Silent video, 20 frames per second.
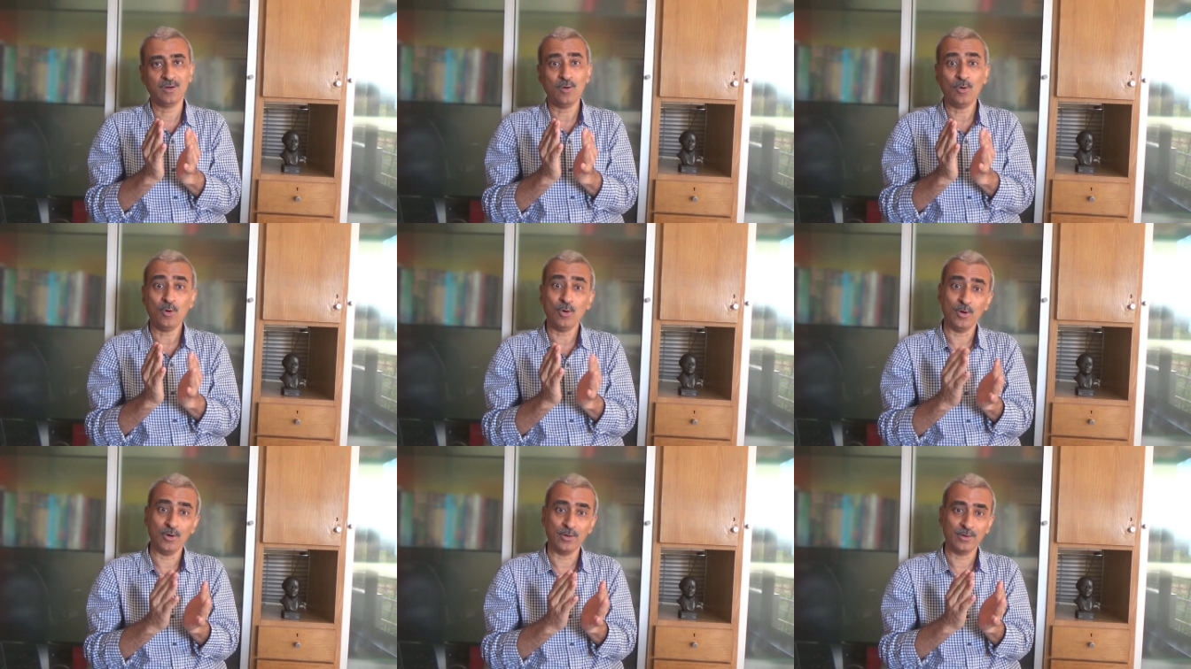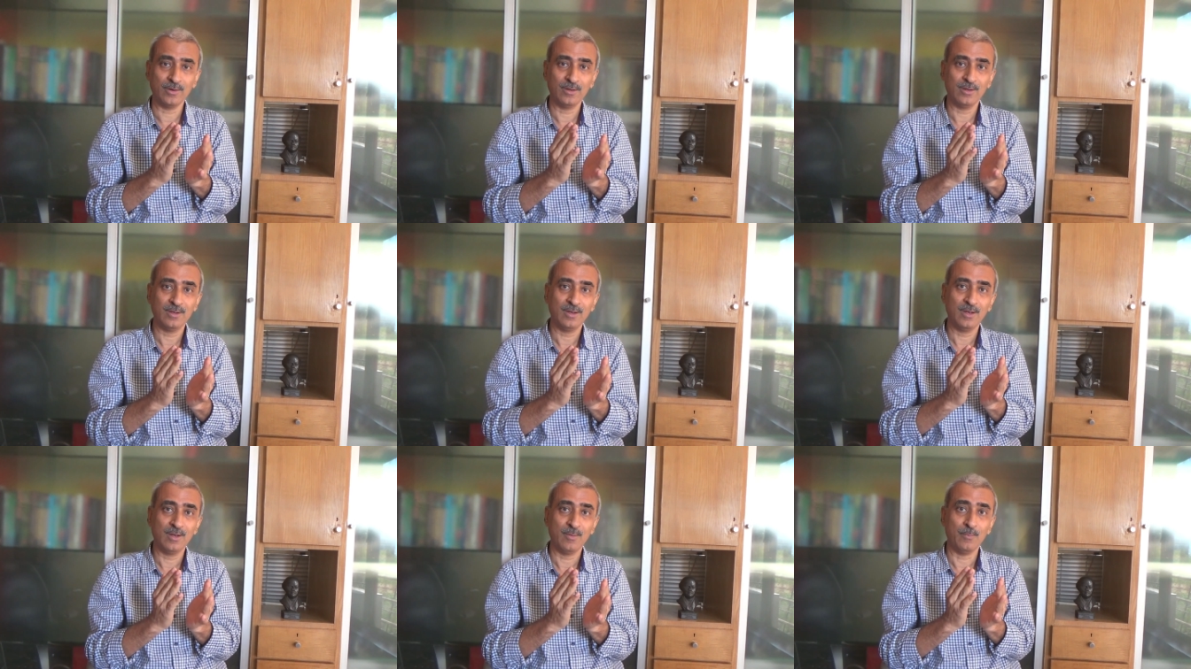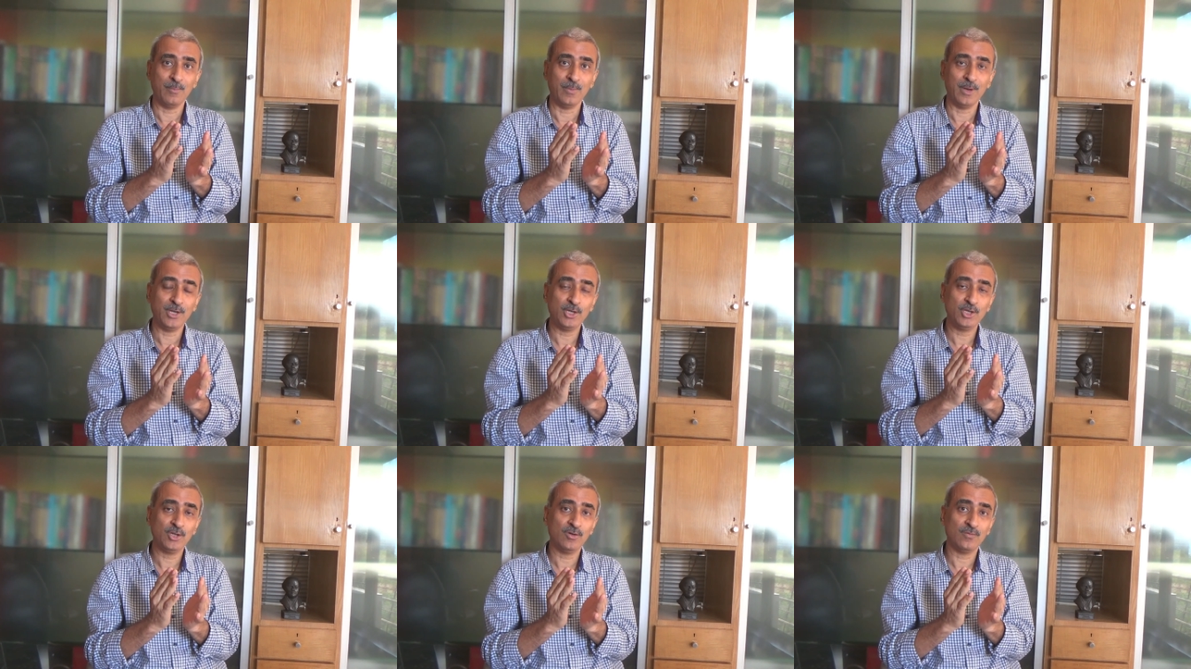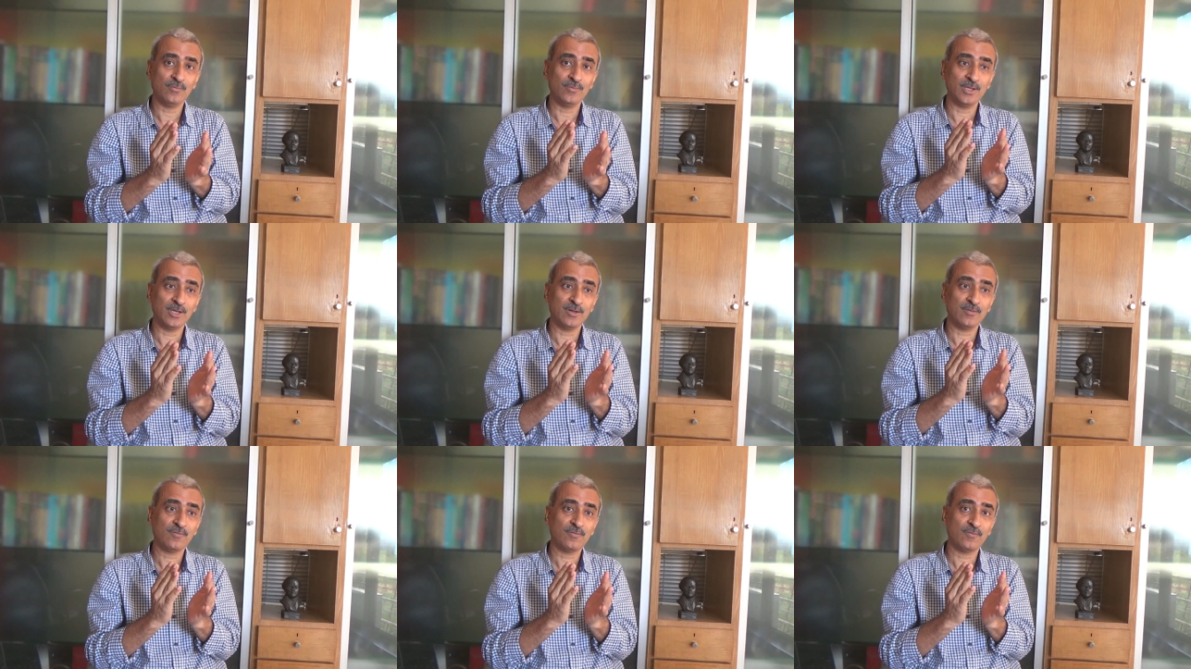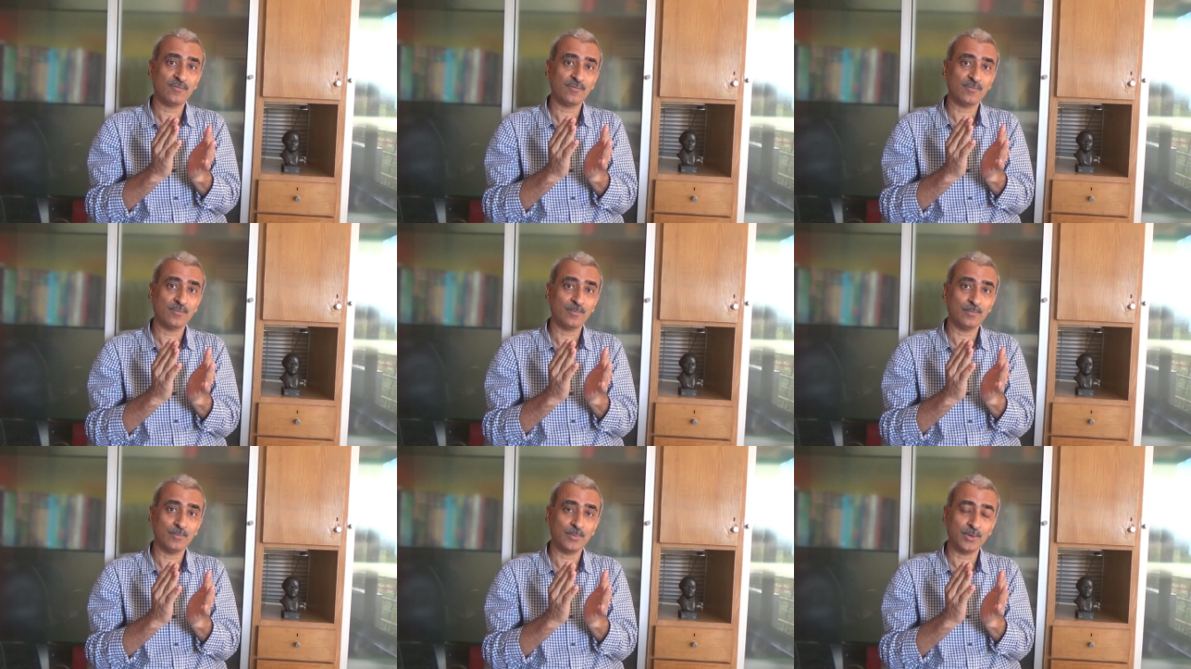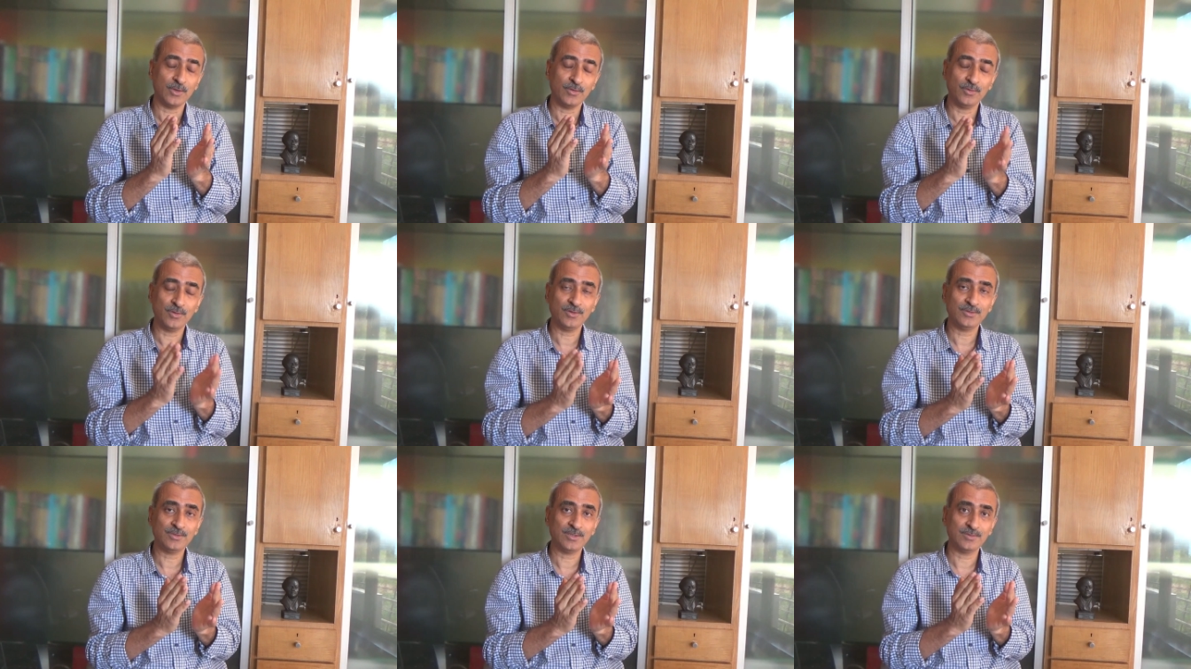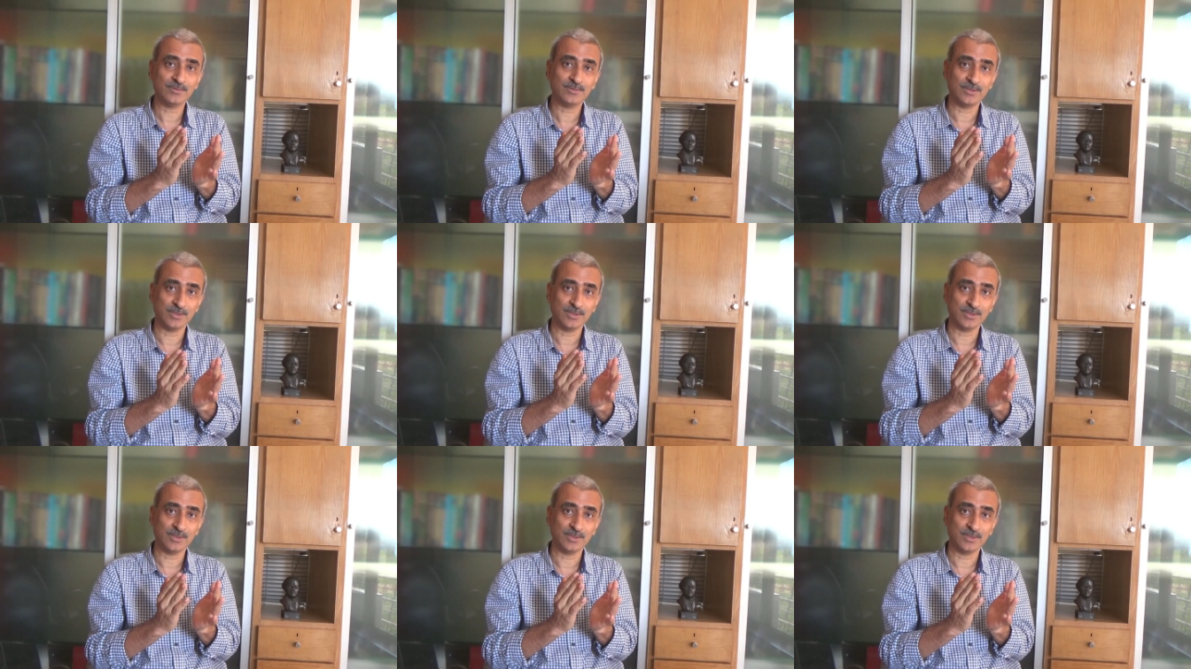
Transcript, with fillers: or many of their brothers and